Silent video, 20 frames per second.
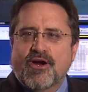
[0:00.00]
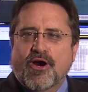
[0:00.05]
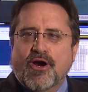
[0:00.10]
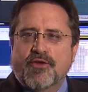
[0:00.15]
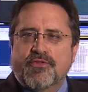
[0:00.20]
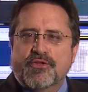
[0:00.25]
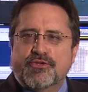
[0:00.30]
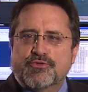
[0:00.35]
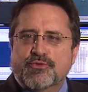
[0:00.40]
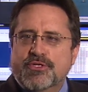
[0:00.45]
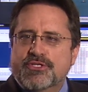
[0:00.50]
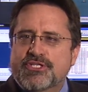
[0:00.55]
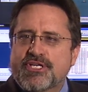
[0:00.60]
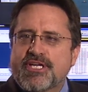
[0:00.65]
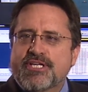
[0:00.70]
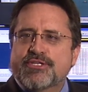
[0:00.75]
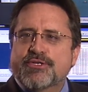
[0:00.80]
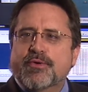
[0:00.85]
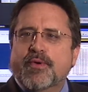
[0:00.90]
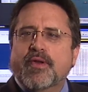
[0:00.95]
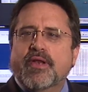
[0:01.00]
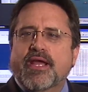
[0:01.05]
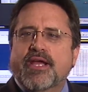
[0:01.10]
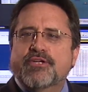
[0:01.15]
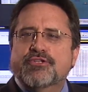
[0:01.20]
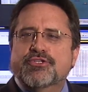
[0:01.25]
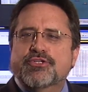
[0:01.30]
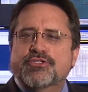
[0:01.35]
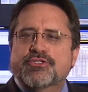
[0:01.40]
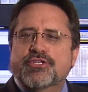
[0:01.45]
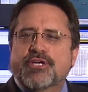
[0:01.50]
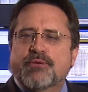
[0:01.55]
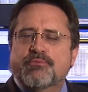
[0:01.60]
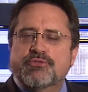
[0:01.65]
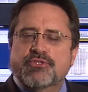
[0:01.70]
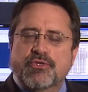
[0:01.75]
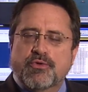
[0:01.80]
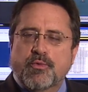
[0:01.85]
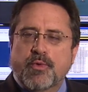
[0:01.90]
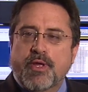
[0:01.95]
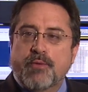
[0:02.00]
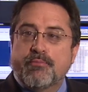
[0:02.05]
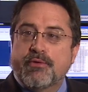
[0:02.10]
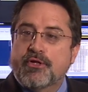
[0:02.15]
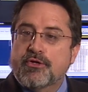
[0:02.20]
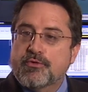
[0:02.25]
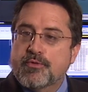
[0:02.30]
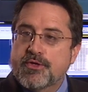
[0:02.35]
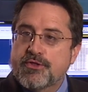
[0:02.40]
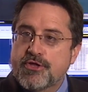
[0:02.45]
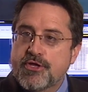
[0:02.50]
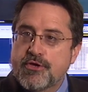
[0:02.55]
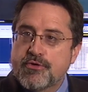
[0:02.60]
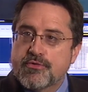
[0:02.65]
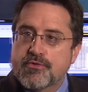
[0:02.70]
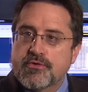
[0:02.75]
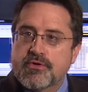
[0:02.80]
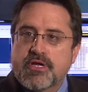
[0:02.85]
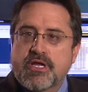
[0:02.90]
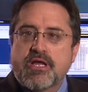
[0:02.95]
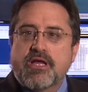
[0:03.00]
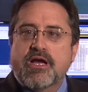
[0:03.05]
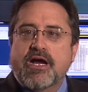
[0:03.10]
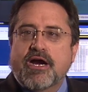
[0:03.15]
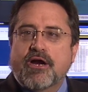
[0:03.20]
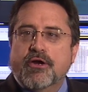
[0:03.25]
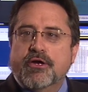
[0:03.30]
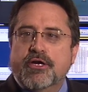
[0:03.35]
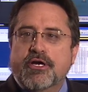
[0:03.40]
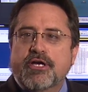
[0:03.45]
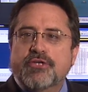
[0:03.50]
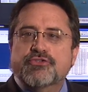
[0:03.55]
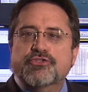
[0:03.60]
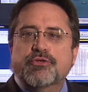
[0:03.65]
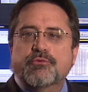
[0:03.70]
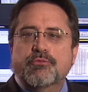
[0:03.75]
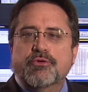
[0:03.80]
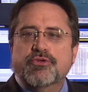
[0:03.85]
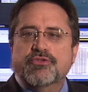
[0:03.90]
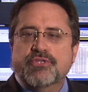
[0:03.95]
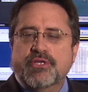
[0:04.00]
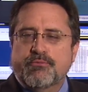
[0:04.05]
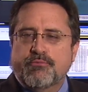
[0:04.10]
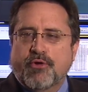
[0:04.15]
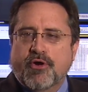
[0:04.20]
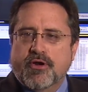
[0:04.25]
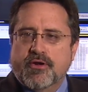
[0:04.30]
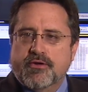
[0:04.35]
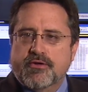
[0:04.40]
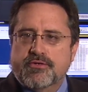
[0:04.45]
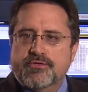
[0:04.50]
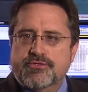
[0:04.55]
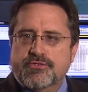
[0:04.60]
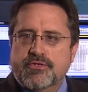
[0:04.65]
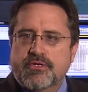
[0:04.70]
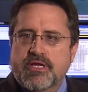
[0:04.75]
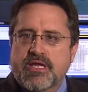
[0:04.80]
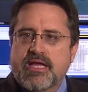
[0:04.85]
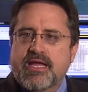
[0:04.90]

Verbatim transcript: are the strategic relationships we build with you, our customers and partners.